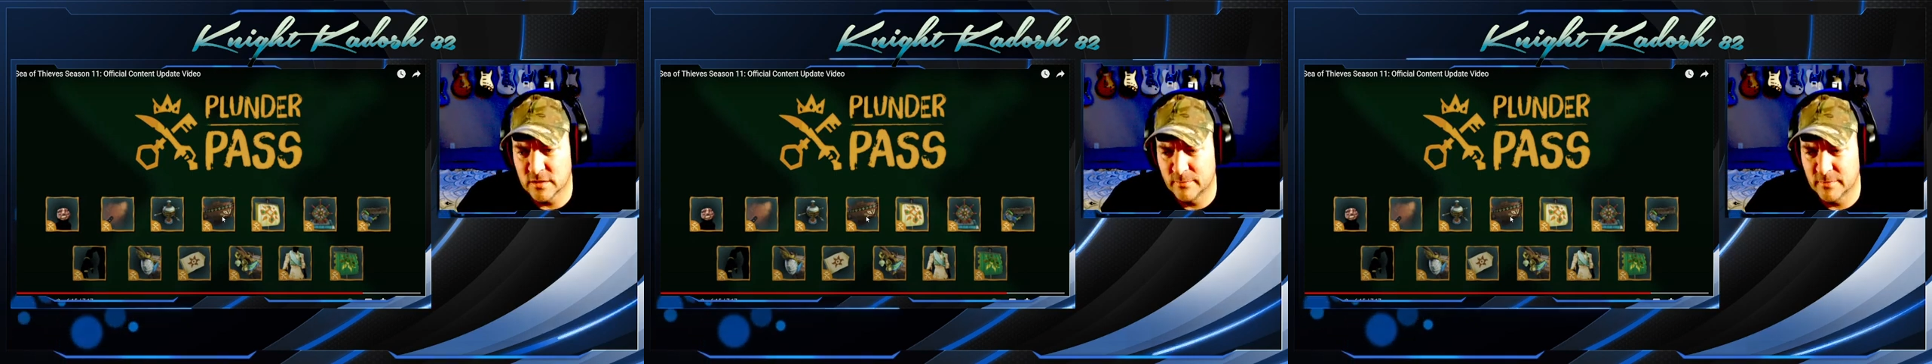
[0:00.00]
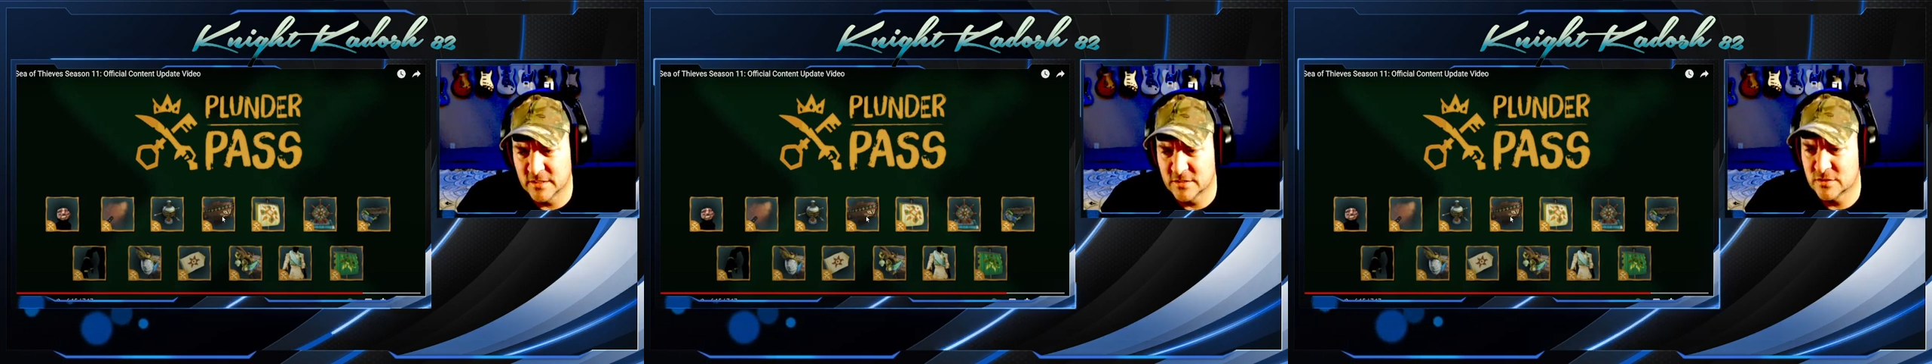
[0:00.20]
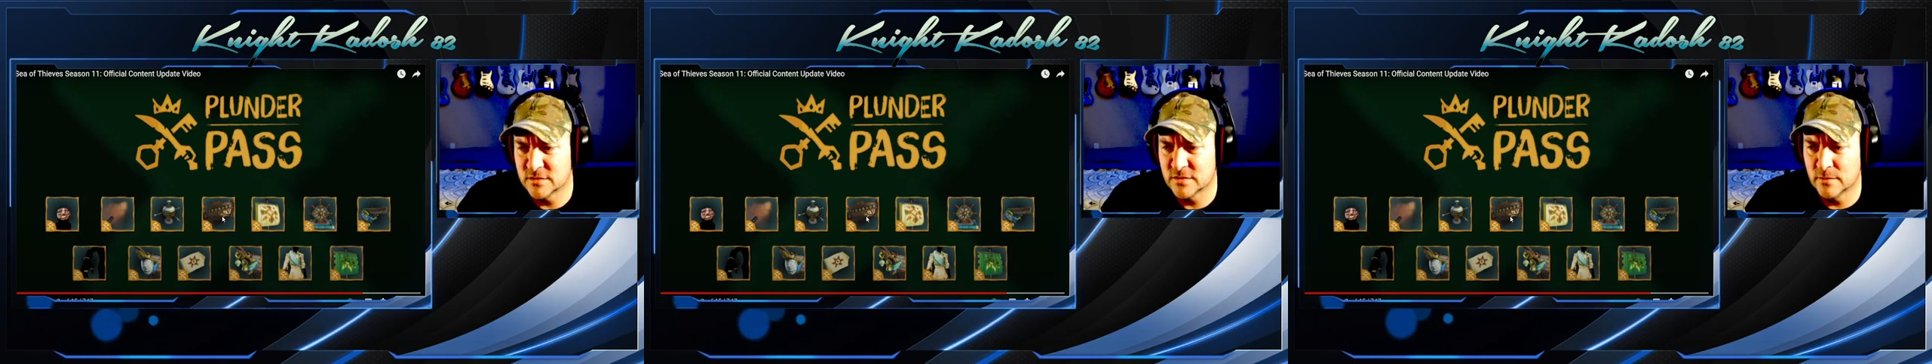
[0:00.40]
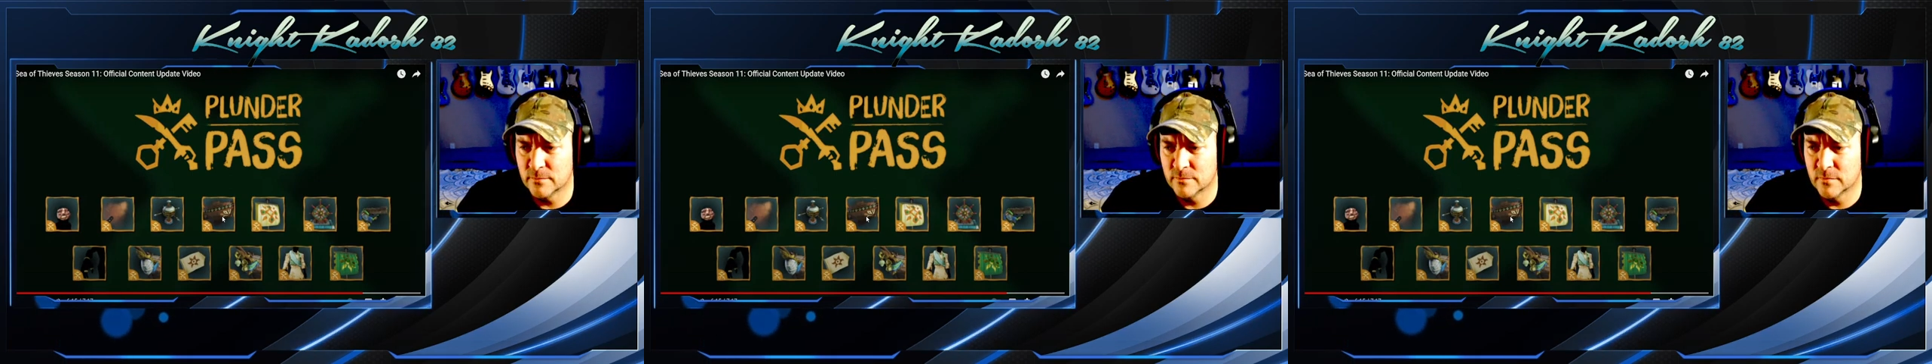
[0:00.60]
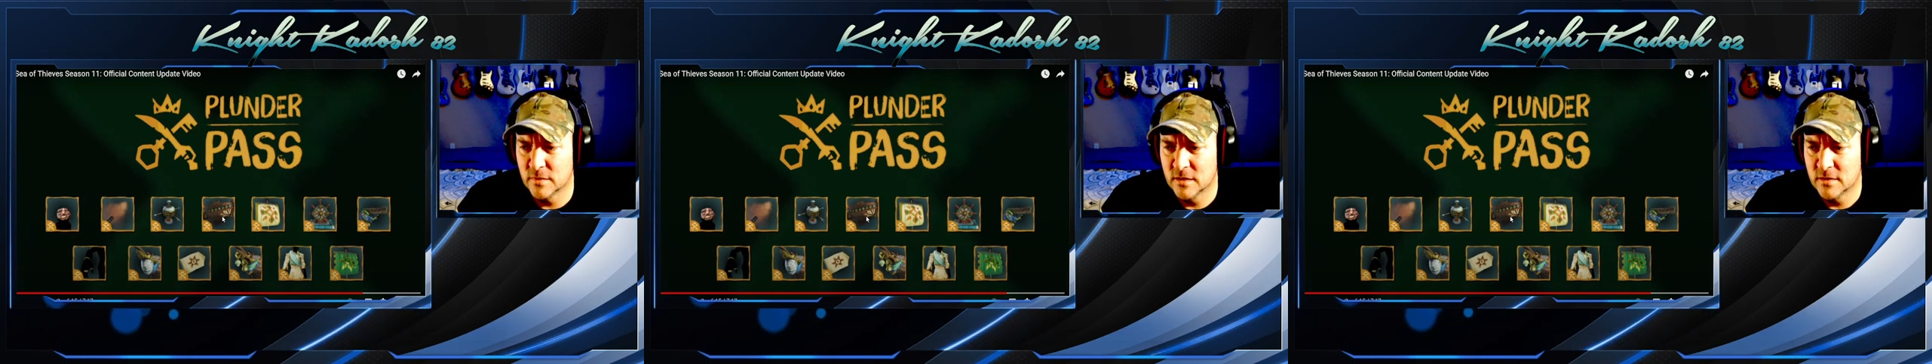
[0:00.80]
I mean, it's just
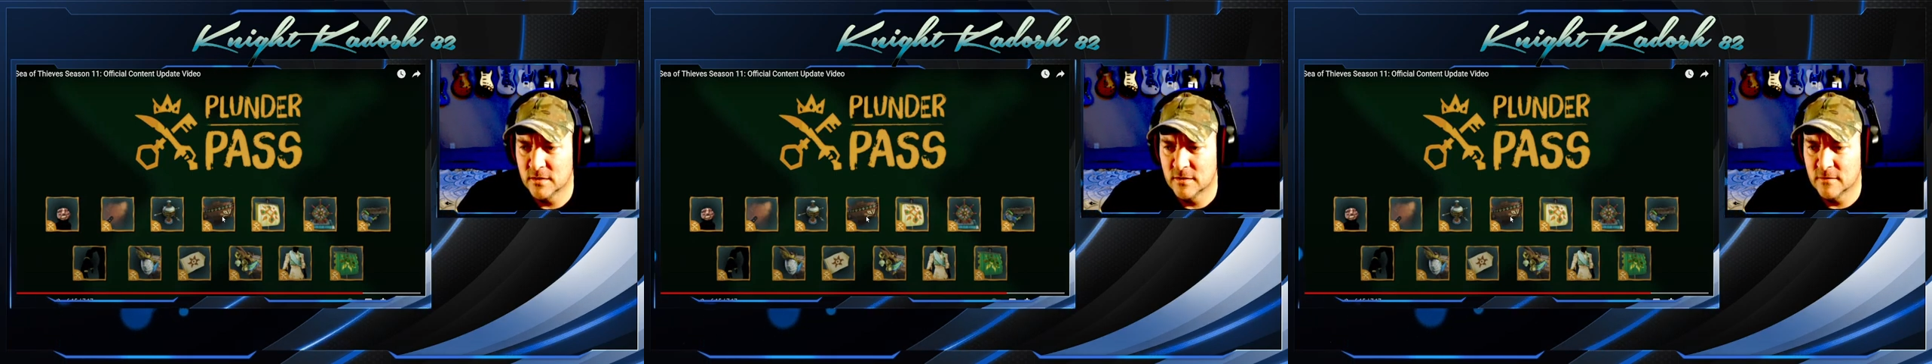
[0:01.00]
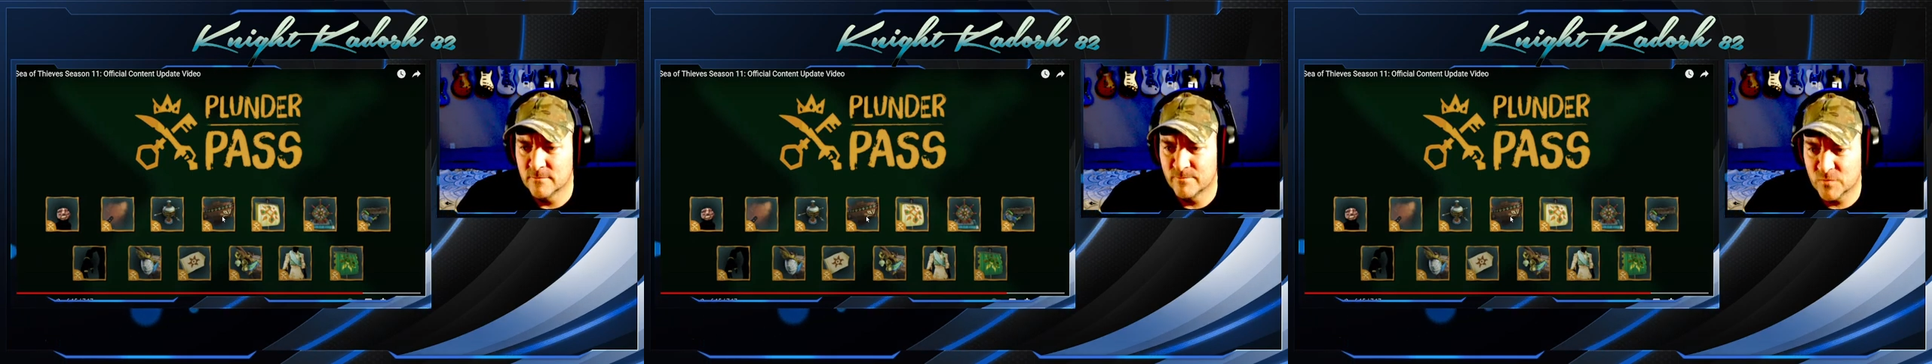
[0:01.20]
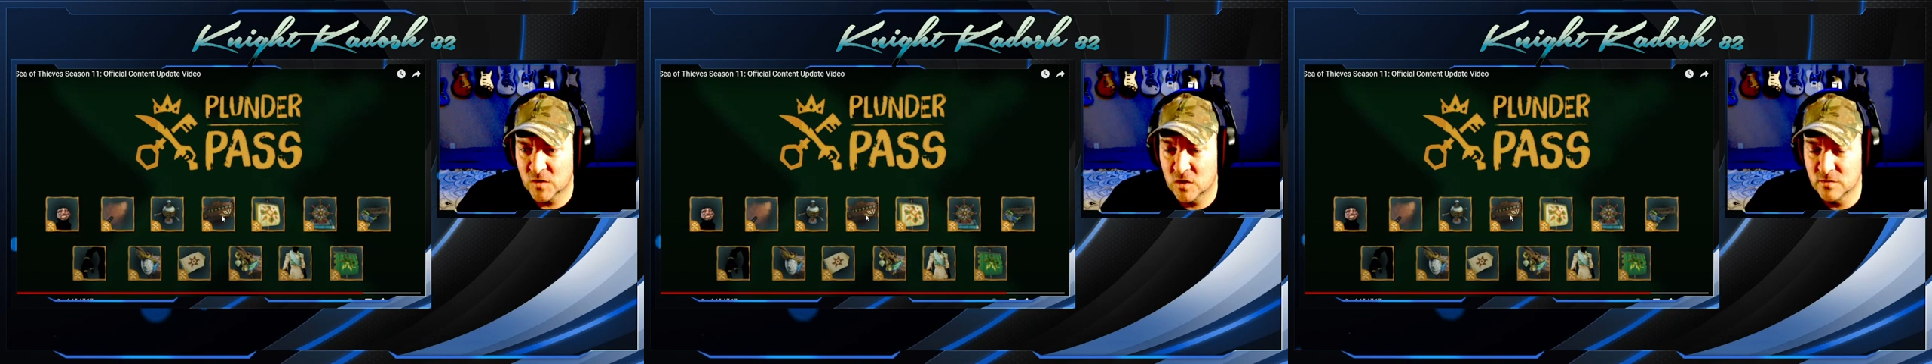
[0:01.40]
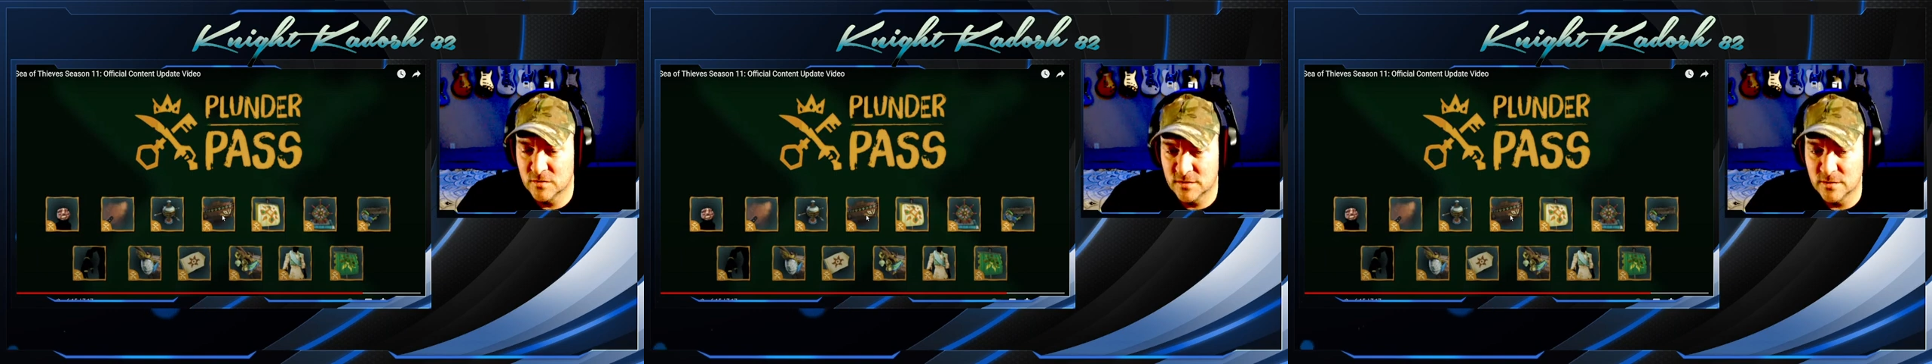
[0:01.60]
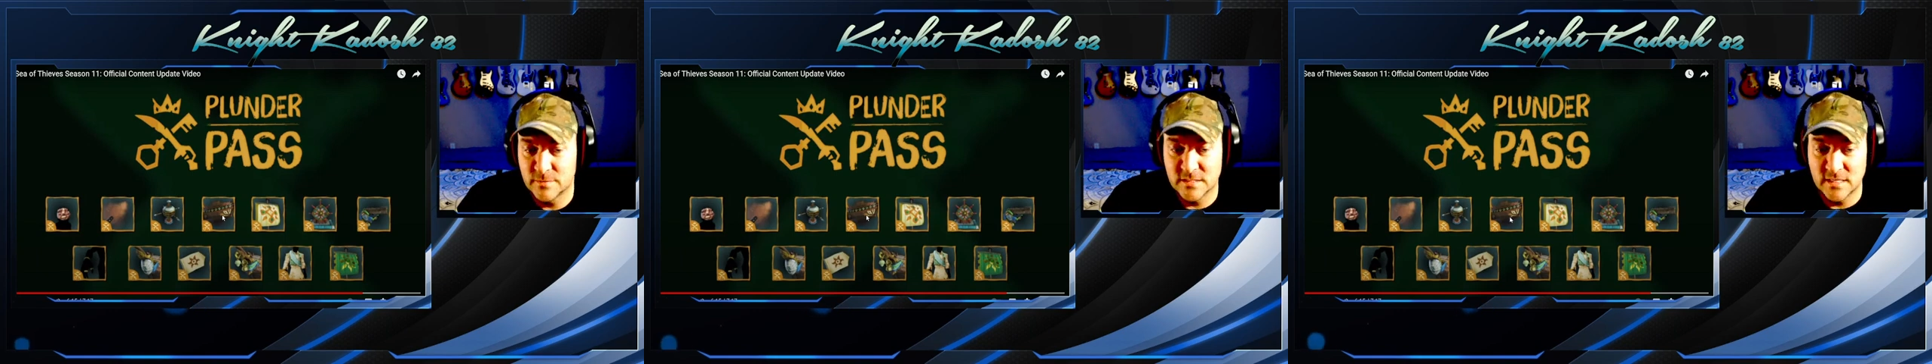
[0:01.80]
something
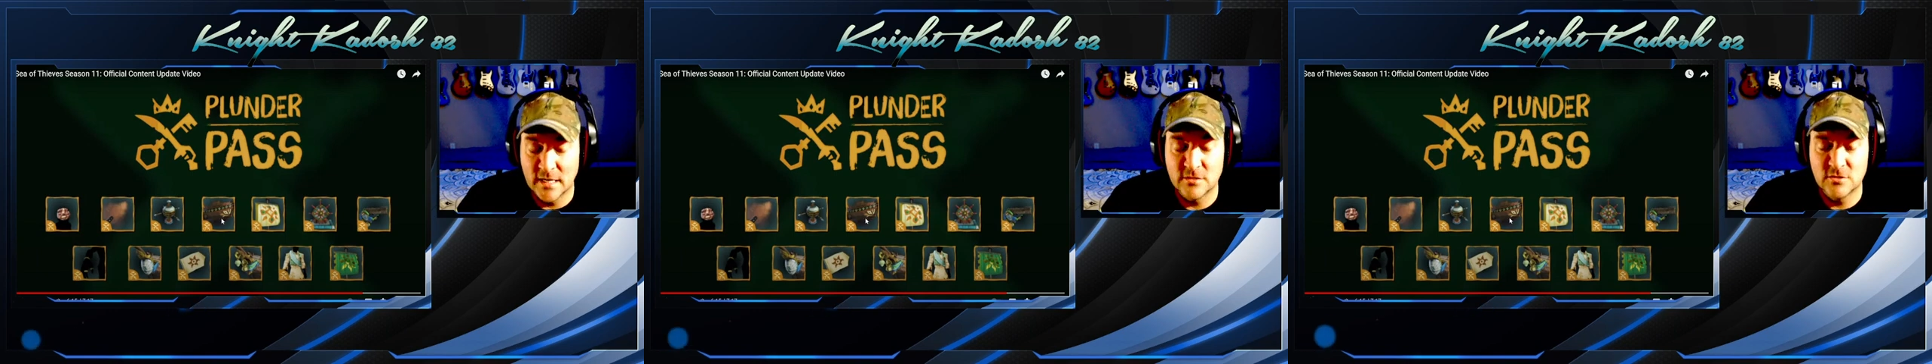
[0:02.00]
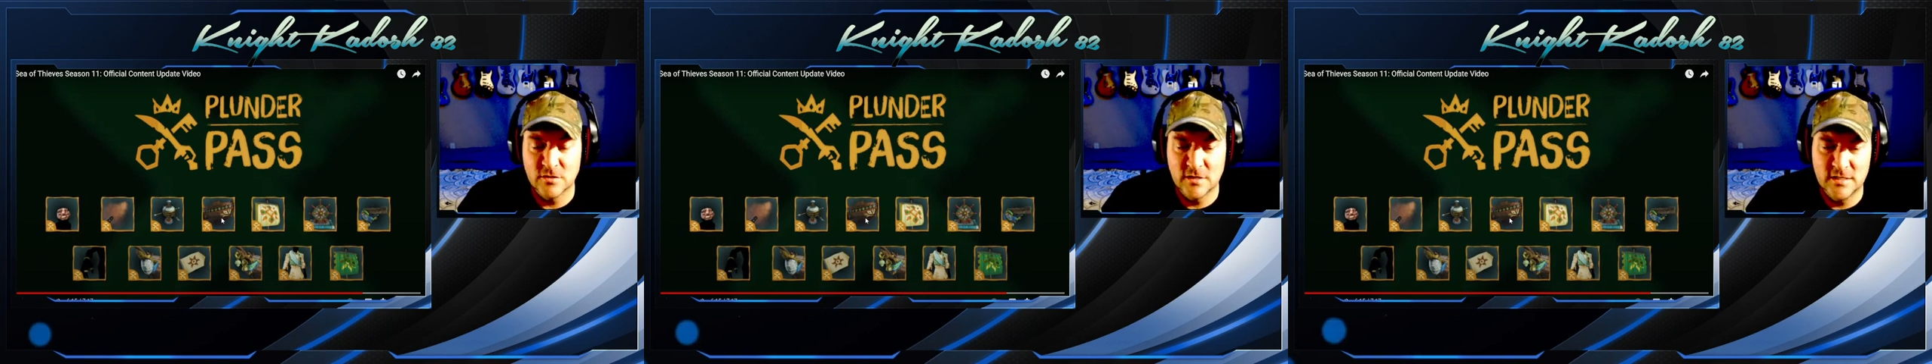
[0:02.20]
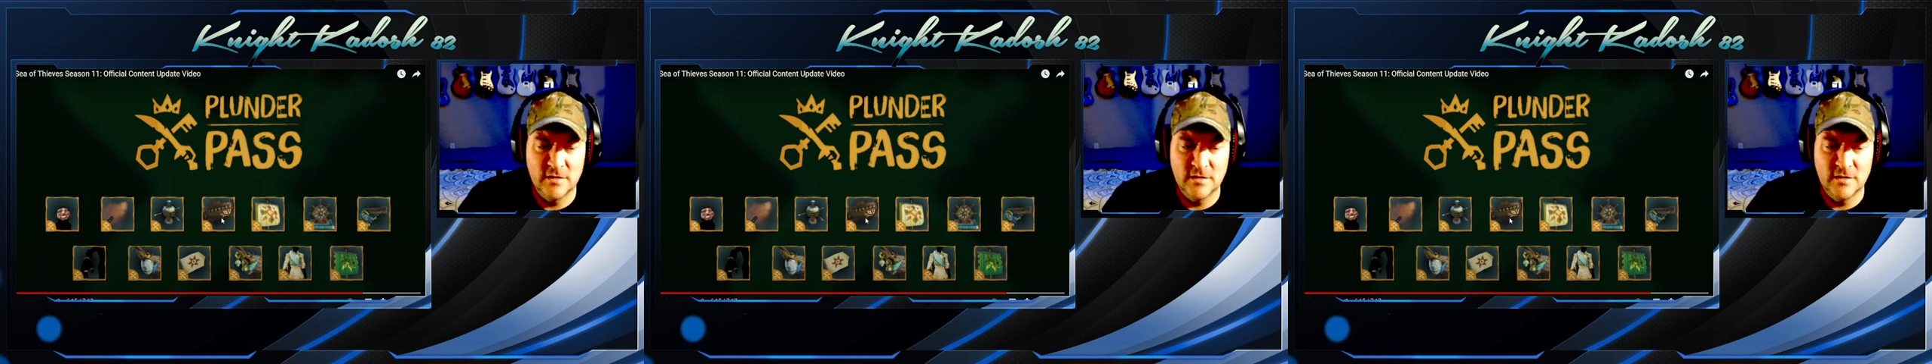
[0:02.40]
substantially